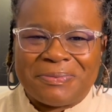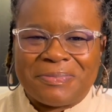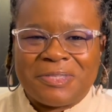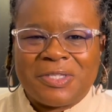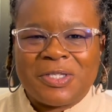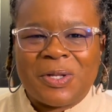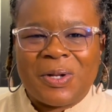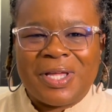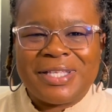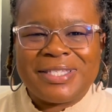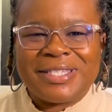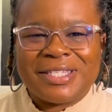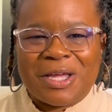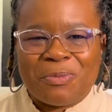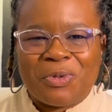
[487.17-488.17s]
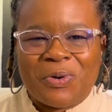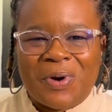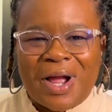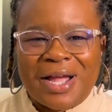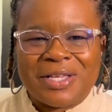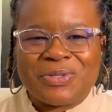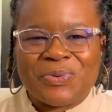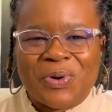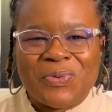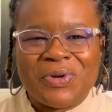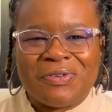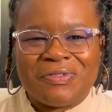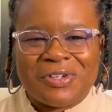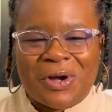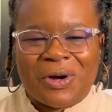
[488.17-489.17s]
So let's summarize what
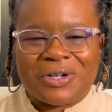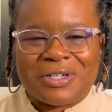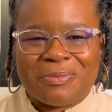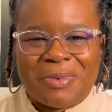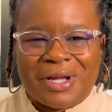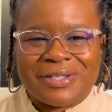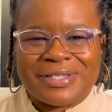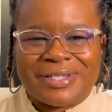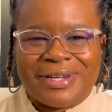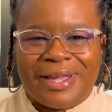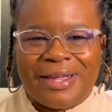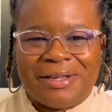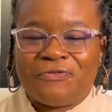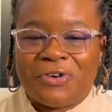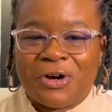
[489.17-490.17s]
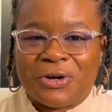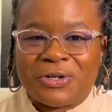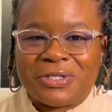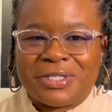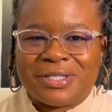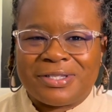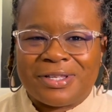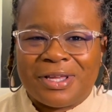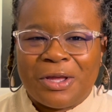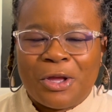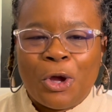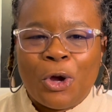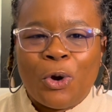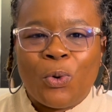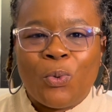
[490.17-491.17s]
we've talked about today. First,
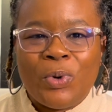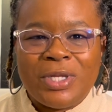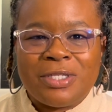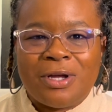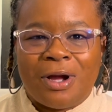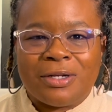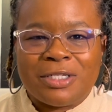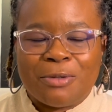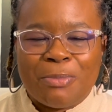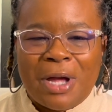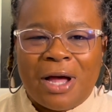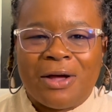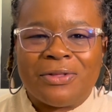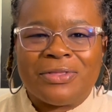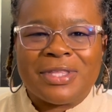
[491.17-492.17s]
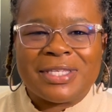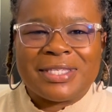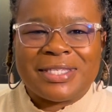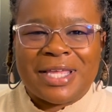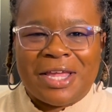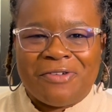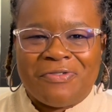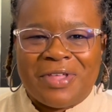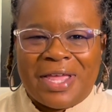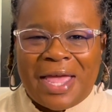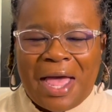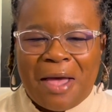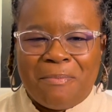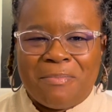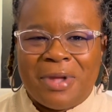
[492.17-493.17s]
we talked about the save the
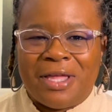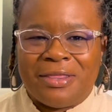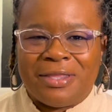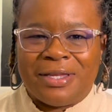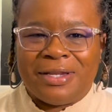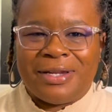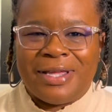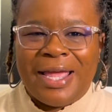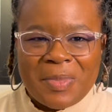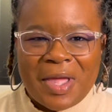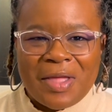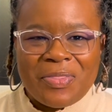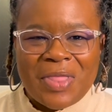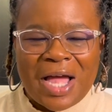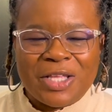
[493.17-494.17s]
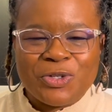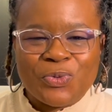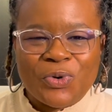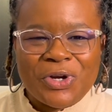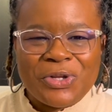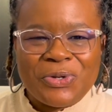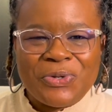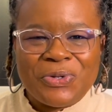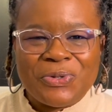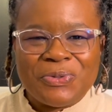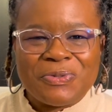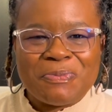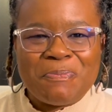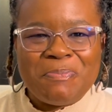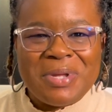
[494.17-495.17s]
cat method, and that's where you
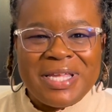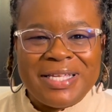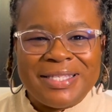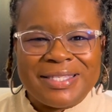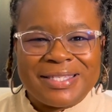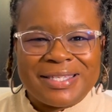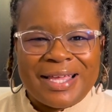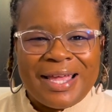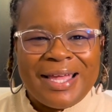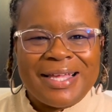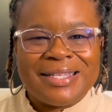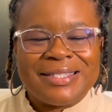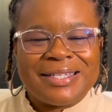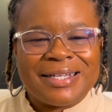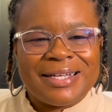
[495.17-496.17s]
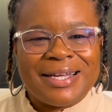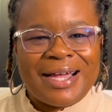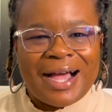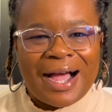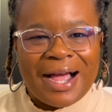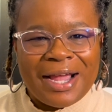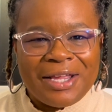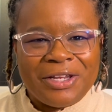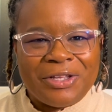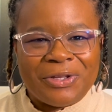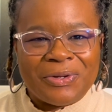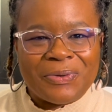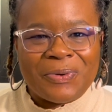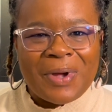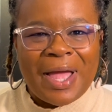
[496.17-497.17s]
use beats to guide
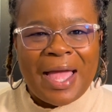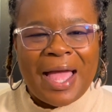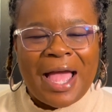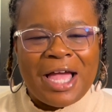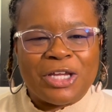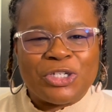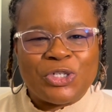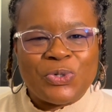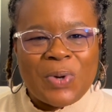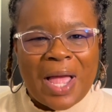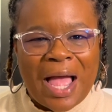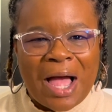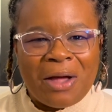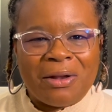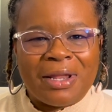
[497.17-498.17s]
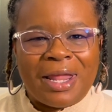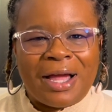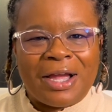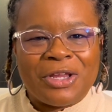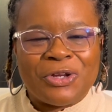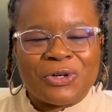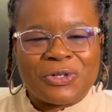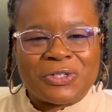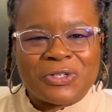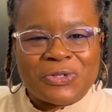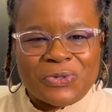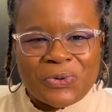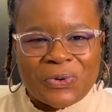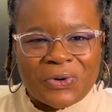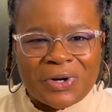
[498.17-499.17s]
you as you outline your
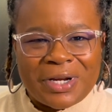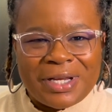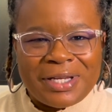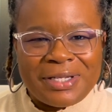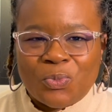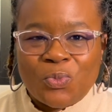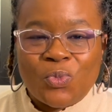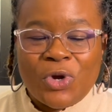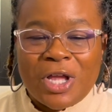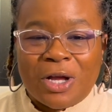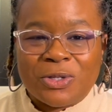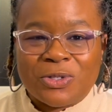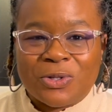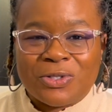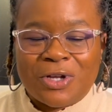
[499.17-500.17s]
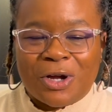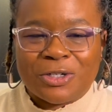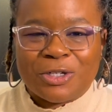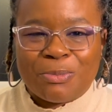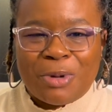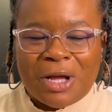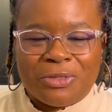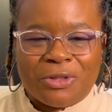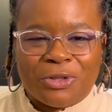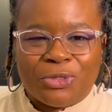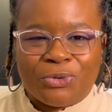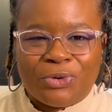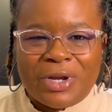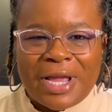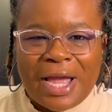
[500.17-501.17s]
story. We also talked about the
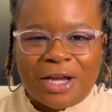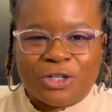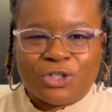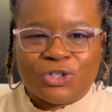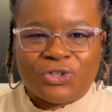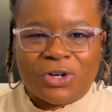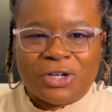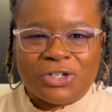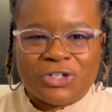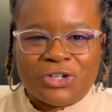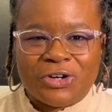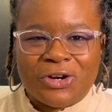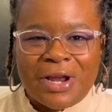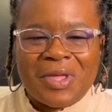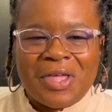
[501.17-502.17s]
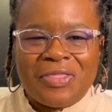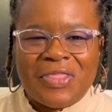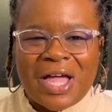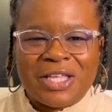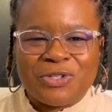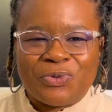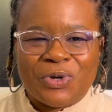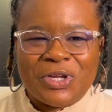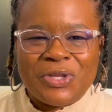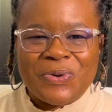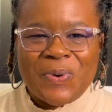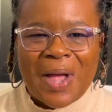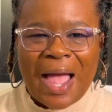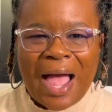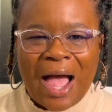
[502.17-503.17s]
3-act structure, and that's where
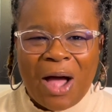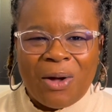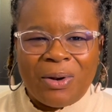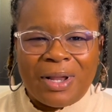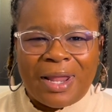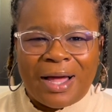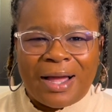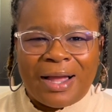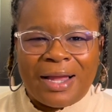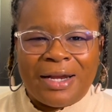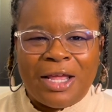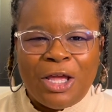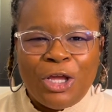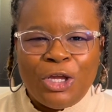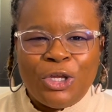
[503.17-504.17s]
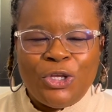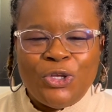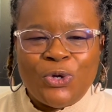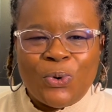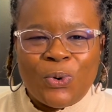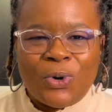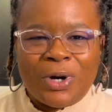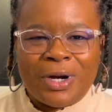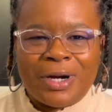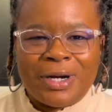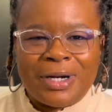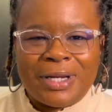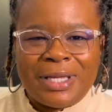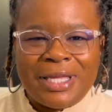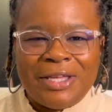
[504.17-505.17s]
you outline your
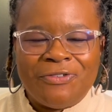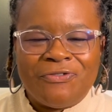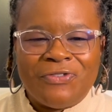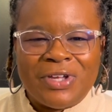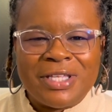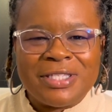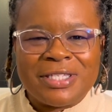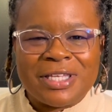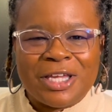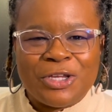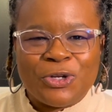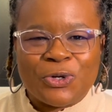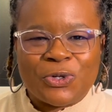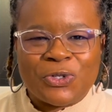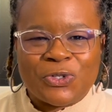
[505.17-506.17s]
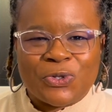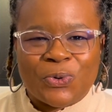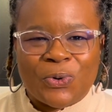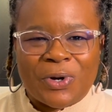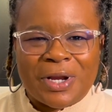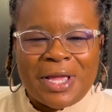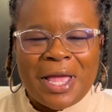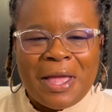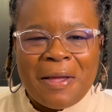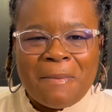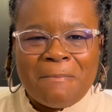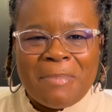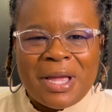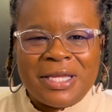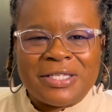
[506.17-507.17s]
events in your story
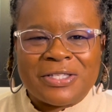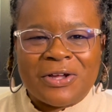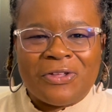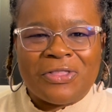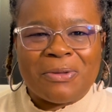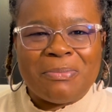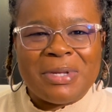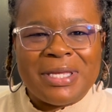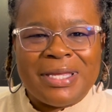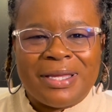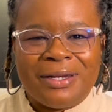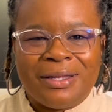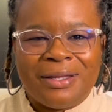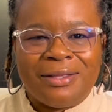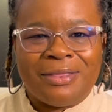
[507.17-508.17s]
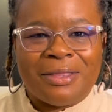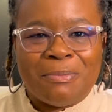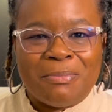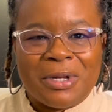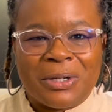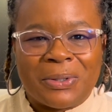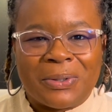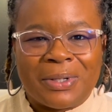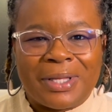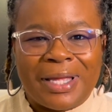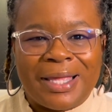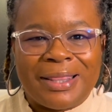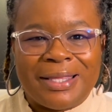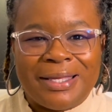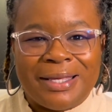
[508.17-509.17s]
based on the beginning, the middle,
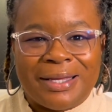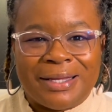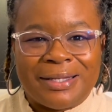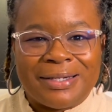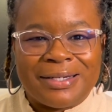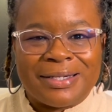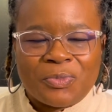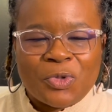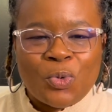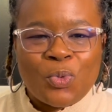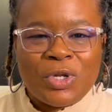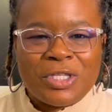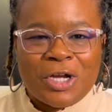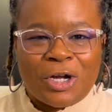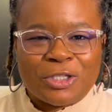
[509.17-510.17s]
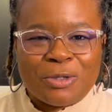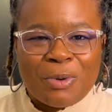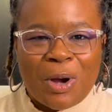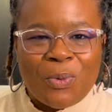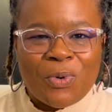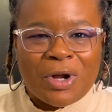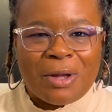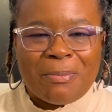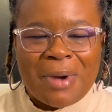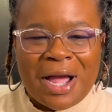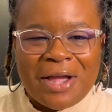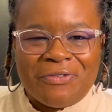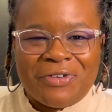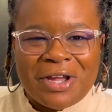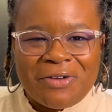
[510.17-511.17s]
and the end. We talked about one of my
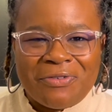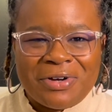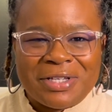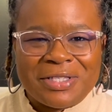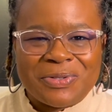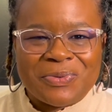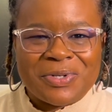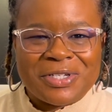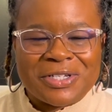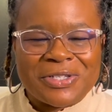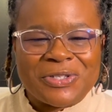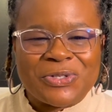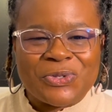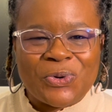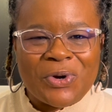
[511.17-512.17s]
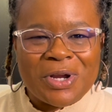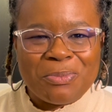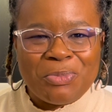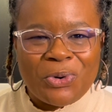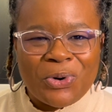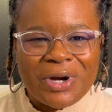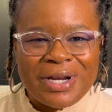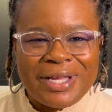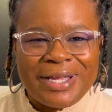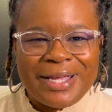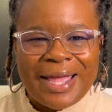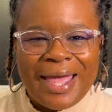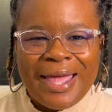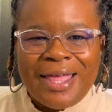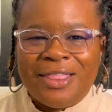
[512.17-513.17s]
favorites, which is storyboarding.
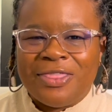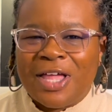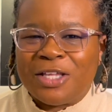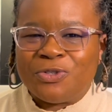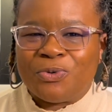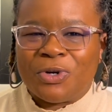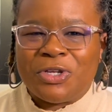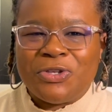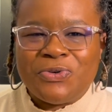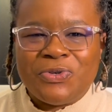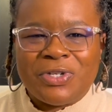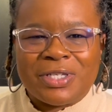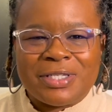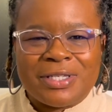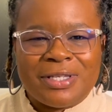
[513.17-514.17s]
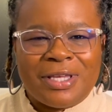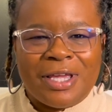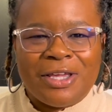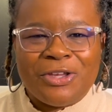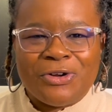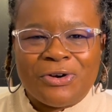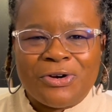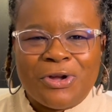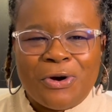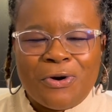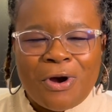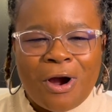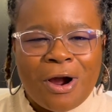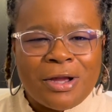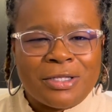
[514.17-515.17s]
That's where you just get your note
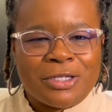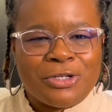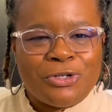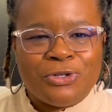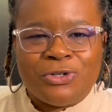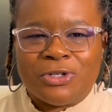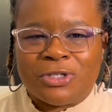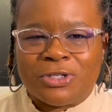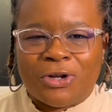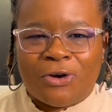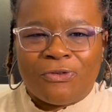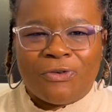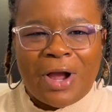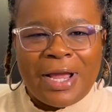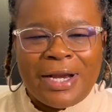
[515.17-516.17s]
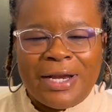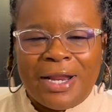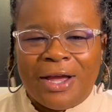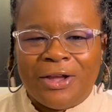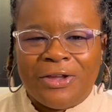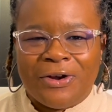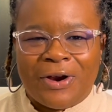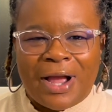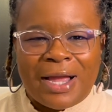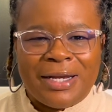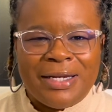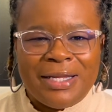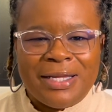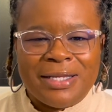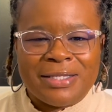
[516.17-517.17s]
cards and you just start writing down your
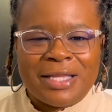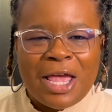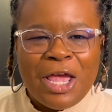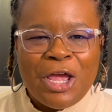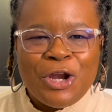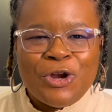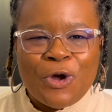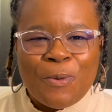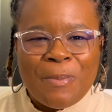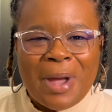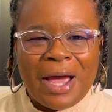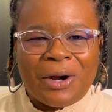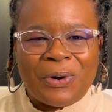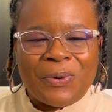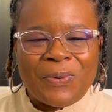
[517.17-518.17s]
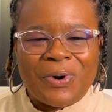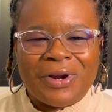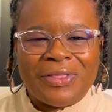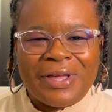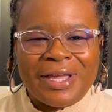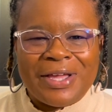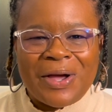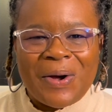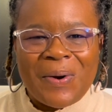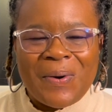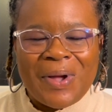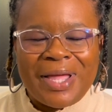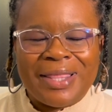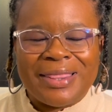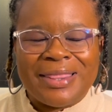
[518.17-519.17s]
ideas no matter where they go,
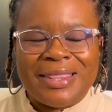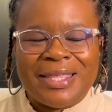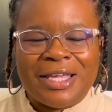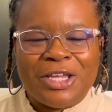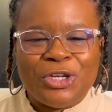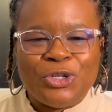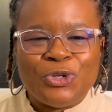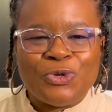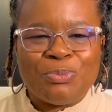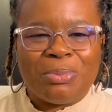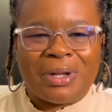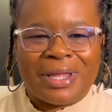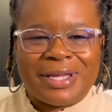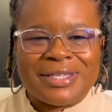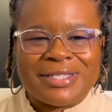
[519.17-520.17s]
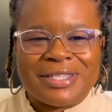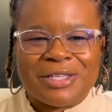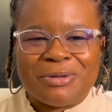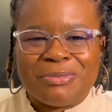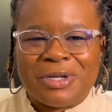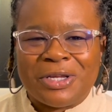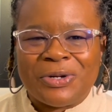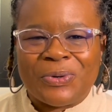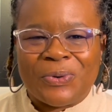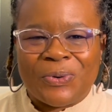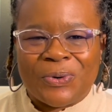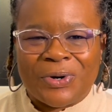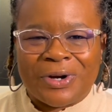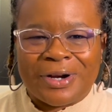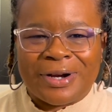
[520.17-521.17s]
and then you place them in
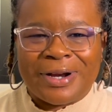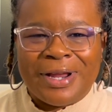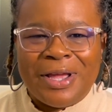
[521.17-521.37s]
order